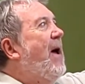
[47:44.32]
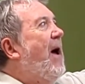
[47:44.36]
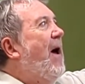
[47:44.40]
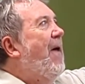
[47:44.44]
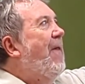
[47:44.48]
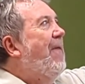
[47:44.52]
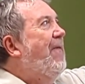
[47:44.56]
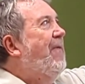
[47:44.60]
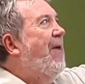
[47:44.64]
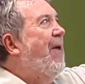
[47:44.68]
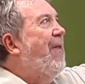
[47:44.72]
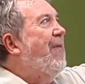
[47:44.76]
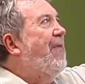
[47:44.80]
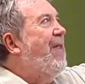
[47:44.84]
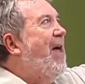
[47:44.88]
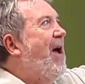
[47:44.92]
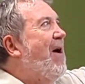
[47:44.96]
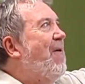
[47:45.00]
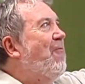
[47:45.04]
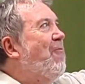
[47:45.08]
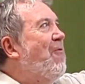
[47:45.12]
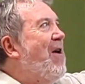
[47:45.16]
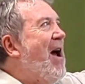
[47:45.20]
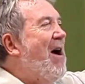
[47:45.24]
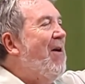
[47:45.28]
that
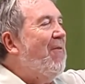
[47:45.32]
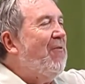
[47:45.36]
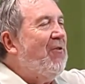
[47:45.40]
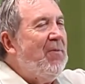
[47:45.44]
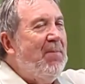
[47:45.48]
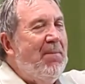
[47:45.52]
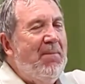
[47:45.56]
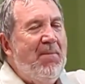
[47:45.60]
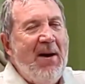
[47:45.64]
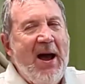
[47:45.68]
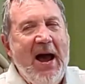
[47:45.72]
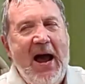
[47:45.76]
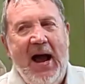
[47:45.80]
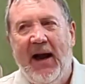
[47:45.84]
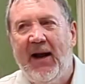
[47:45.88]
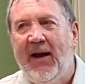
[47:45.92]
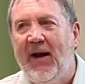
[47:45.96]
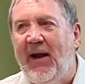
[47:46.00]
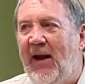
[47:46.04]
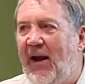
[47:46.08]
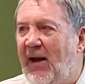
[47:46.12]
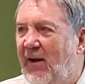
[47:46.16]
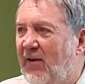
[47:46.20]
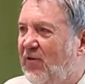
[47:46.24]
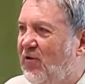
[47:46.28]
their route back
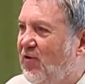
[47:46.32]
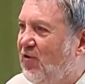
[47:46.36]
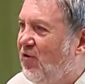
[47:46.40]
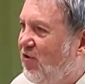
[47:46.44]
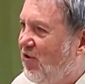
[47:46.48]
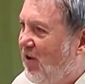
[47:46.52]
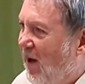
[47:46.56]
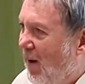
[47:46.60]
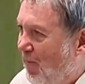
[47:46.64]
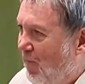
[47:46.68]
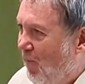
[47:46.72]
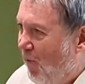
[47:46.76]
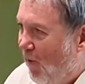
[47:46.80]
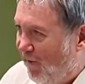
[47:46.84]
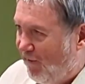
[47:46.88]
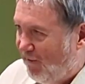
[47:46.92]
is somewhat